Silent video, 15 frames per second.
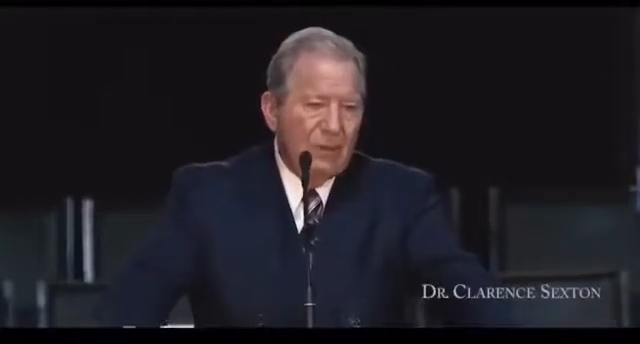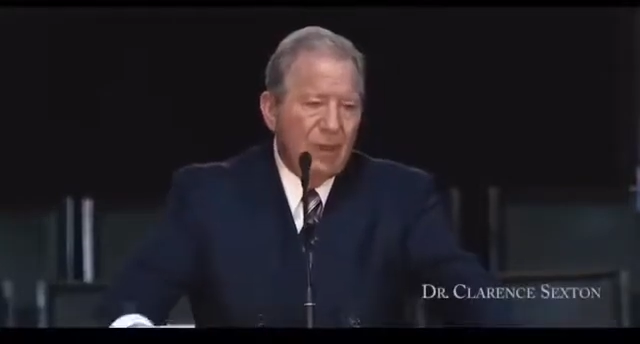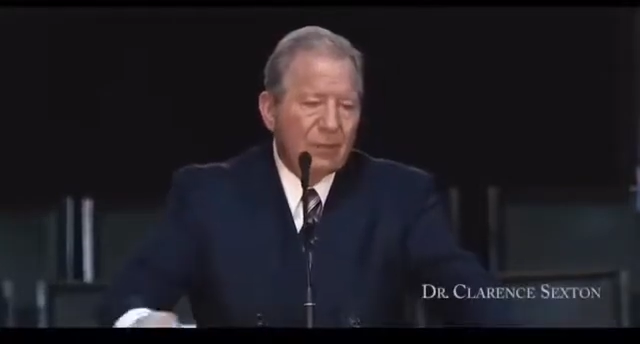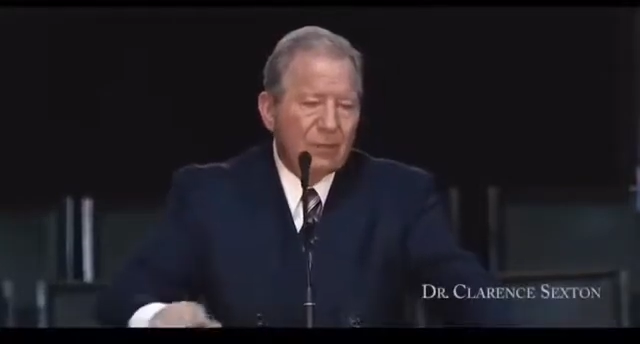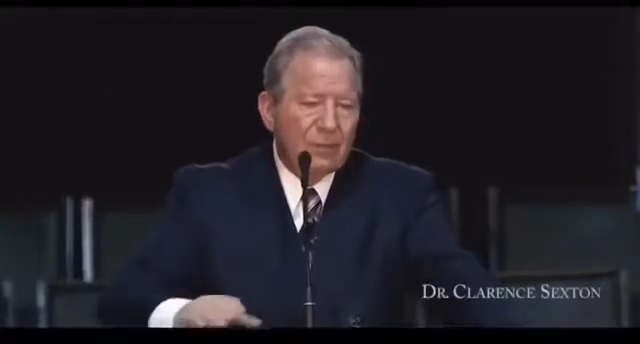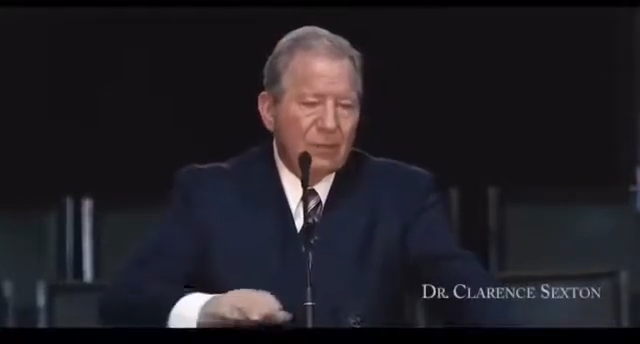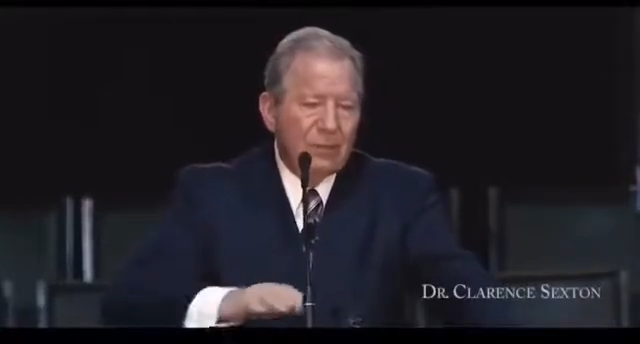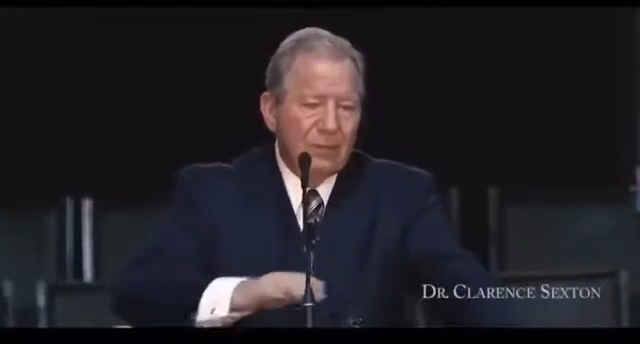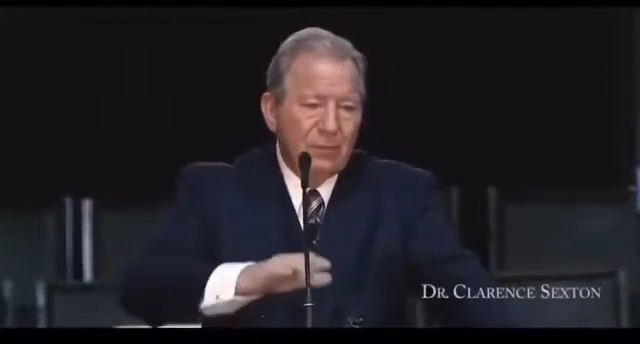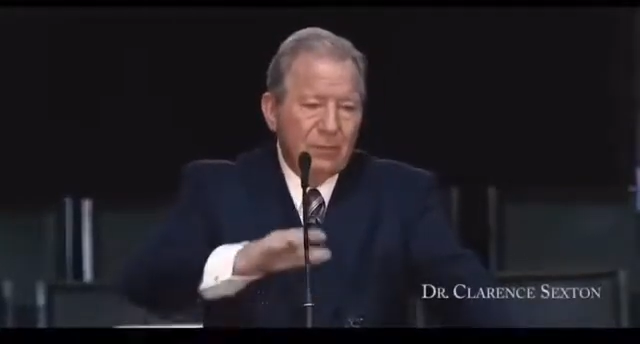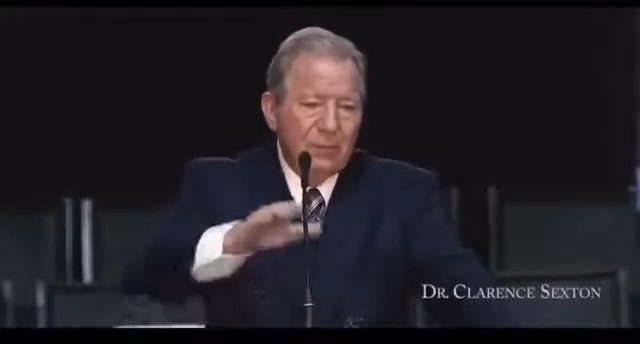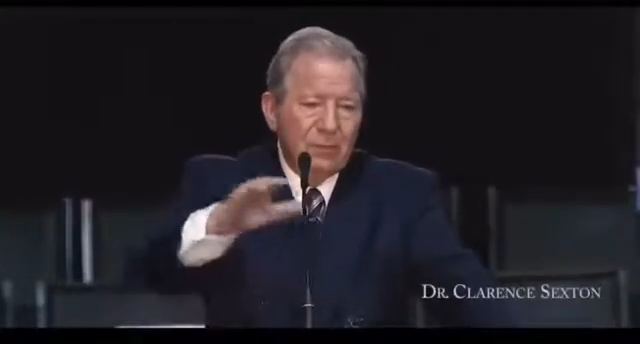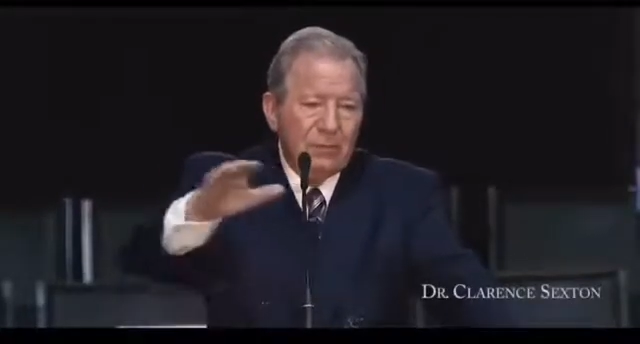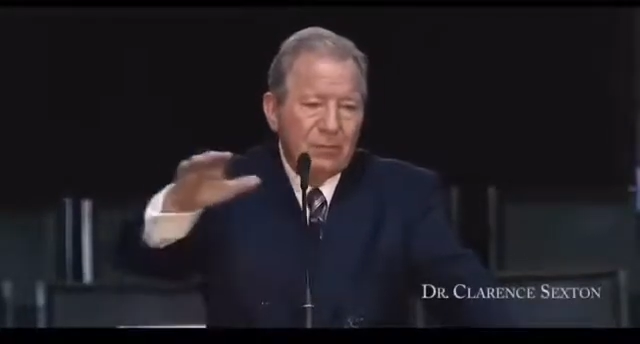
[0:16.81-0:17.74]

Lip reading: up to